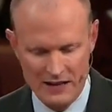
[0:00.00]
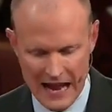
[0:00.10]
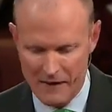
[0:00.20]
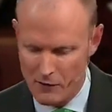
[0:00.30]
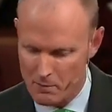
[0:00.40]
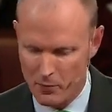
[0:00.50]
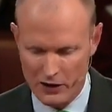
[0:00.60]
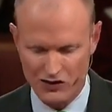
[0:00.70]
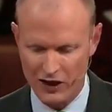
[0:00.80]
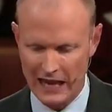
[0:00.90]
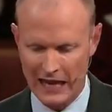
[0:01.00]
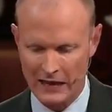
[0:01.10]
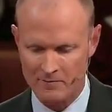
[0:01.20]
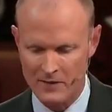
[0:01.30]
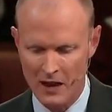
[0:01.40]
never preach
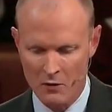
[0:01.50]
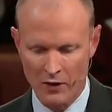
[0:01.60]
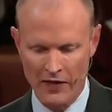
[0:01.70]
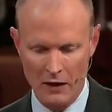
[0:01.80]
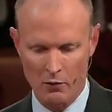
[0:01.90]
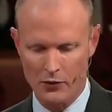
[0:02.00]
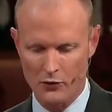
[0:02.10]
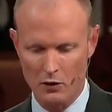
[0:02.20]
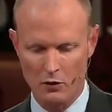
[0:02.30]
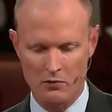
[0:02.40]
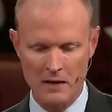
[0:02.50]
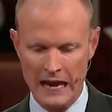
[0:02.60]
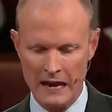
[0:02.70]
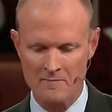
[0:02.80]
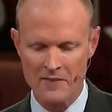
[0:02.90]
again when they were through with
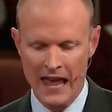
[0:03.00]
me.